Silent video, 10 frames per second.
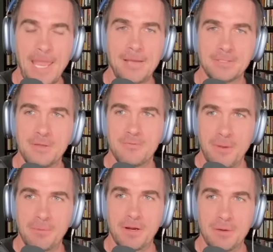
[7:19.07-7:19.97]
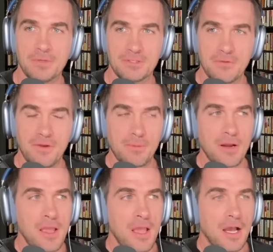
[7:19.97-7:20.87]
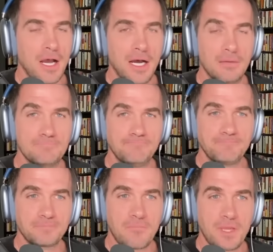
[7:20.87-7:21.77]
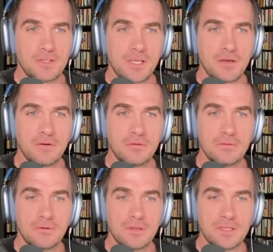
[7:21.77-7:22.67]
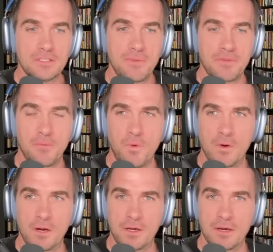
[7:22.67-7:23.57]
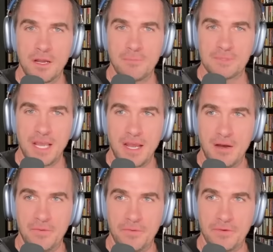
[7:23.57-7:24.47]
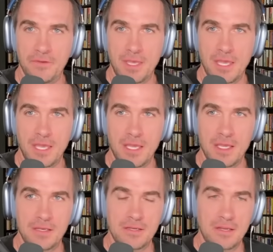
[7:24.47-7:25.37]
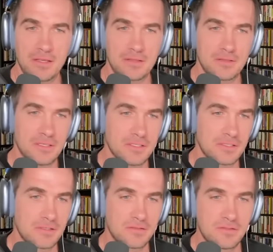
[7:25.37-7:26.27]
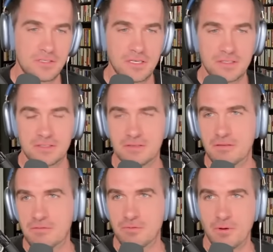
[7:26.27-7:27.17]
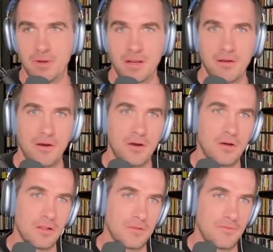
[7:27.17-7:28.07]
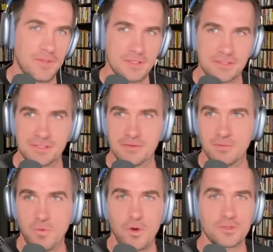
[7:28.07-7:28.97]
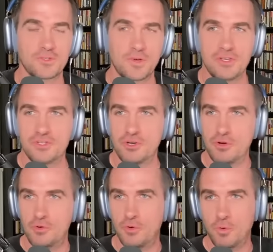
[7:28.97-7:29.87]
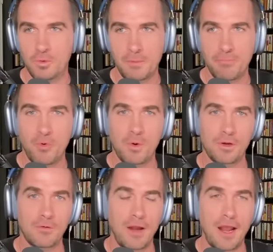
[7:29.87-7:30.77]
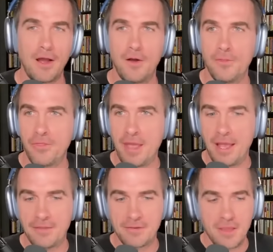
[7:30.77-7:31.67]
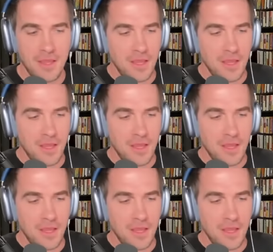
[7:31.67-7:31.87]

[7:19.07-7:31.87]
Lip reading: Yeah, it was November. It was November. So Elizabeth Warren comes out and is just throwing all of this Wall Street Journal report around that